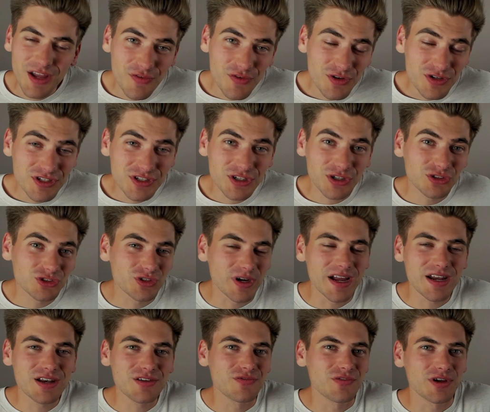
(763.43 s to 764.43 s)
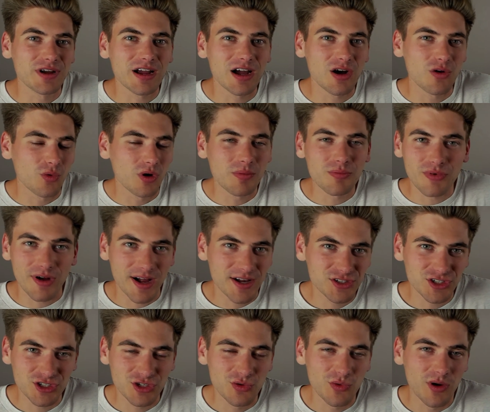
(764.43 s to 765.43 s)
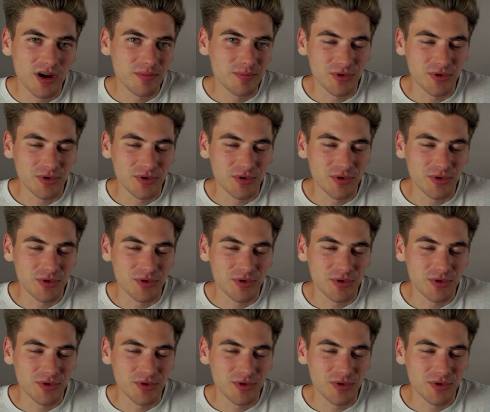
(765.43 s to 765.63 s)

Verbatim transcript: if you're still trying to figure out what project you want